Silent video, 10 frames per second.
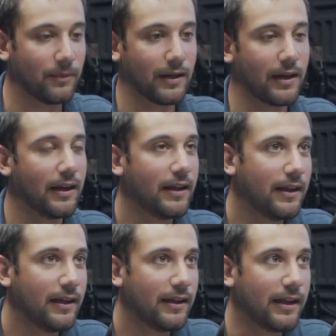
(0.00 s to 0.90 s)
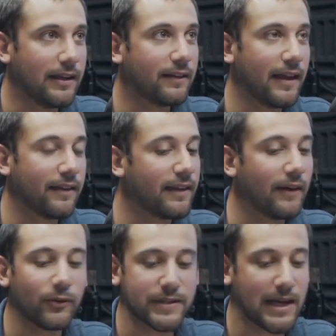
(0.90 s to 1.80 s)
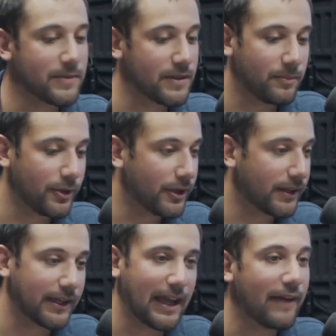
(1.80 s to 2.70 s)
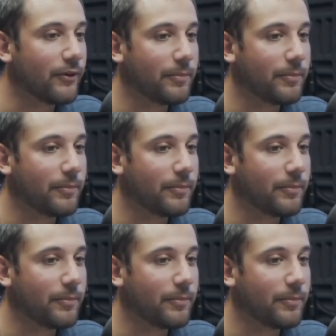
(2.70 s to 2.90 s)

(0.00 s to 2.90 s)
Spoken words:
And he says several times in the book, like every